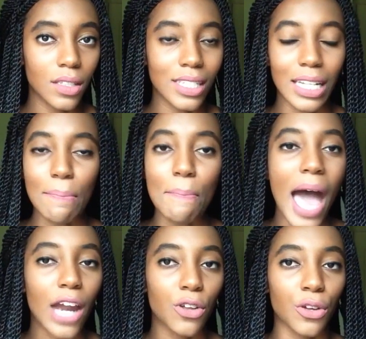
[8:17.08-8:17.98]
It didn't
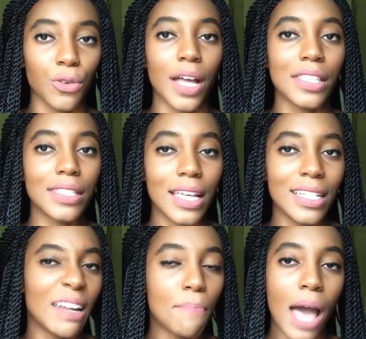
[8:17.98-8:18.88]
matter their race,
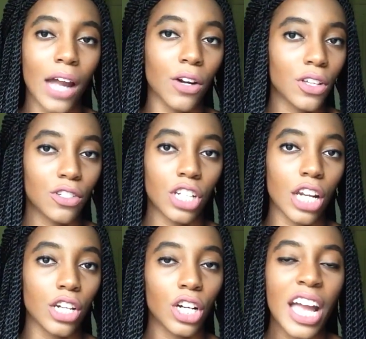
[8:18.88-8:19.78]
it didn't matter their
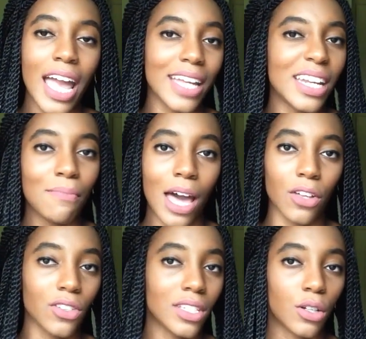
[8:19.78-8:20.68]
gender, it didn't
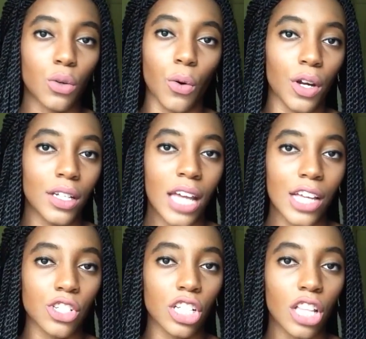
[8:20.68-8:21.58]
matter their sexual
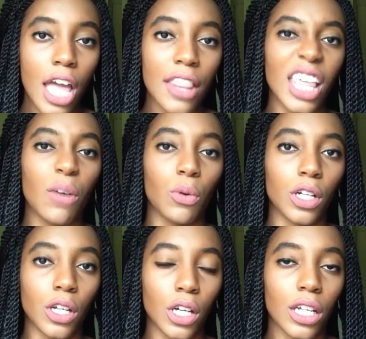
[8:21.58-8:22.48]
orientation. They were
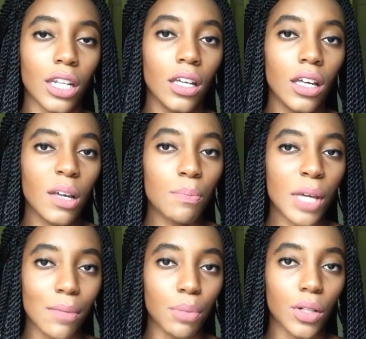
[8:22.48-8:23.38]
good
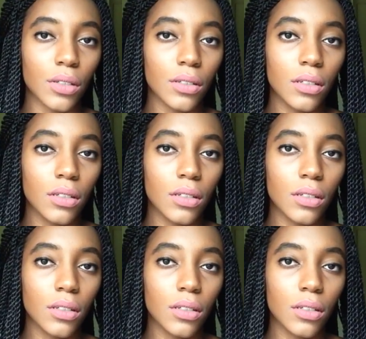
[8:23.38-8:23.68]
people.